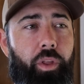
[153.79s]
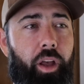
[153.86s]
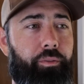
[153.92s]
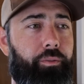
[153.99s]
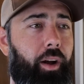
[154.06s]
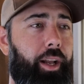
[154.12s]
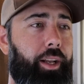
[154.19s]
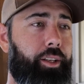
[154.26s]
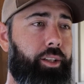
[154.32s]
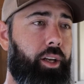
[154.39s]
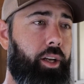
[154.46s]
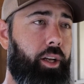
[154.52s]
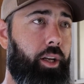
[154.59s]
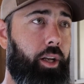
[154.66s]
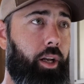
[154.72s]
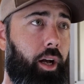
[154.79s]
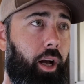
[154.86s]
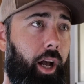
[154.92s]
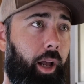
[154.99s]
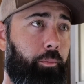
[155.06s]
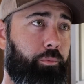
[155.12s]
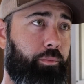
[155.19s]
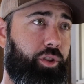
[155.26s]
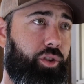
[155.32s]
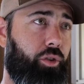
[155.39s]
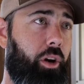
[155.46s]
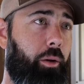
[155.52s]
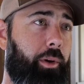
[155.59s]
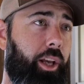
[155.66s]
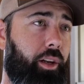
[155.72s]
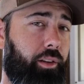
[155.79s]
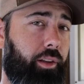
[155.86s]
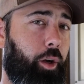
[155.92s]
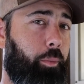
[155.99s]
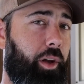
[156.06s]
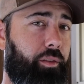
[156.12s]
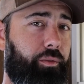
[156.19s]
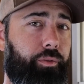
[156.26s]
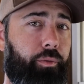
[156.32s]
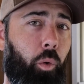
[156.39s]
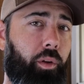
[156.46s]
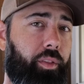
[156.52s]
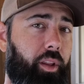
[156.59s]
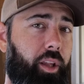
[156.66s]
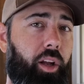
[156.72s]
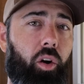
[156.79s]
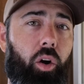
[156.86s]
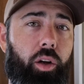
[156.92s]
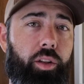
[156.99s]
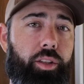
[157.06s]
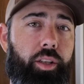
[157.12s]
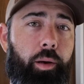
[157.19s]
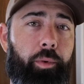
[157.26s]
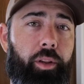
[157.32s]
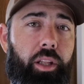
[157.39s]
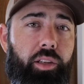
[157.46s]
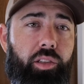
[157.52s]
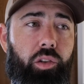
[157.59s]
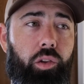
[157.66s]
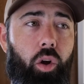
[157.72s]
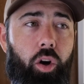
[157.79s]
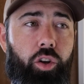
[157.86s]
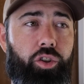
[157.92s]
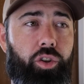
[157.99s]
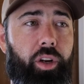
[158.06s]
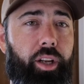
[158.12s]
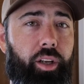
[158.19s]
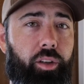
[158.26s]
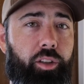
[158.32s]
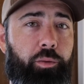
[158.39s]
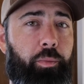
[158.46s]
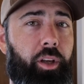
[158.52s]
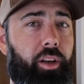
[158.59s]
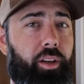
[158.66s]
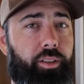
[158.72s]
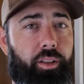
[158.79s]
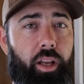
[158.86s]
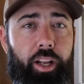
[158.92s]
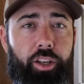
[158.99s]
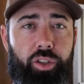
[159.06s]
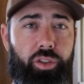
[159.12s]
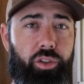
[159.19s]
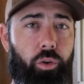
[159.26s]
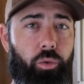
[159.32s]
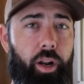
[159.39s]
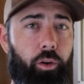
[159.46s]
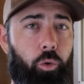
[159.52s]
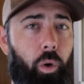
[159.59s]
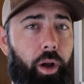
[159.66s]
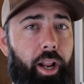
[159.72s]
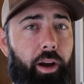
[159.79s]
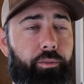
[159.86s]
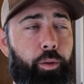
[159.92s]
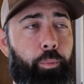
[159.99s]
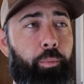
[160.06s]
I find I'm screaming it a little bit in fourth gear on some of these larger hills because I just don't quite have the